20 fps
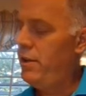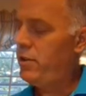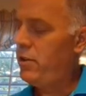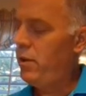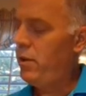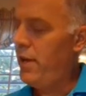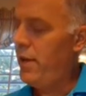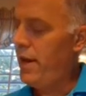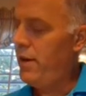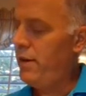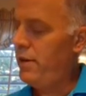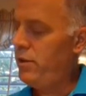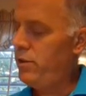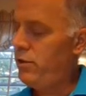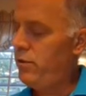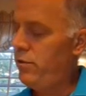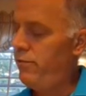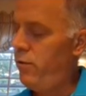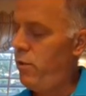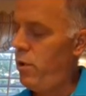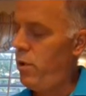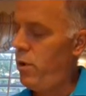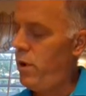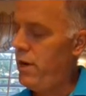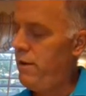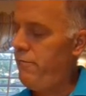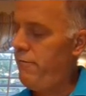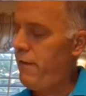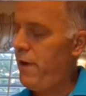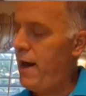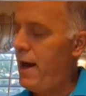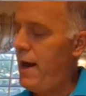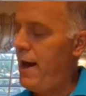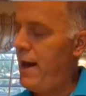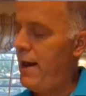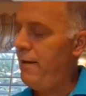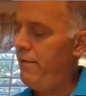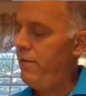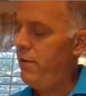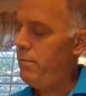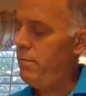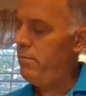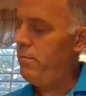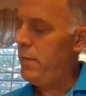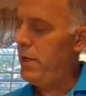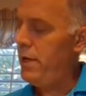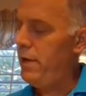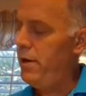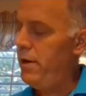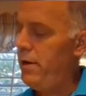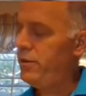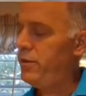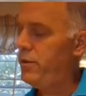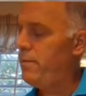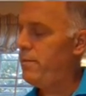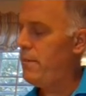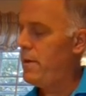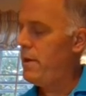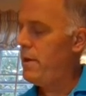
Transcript: So that is 45 meters.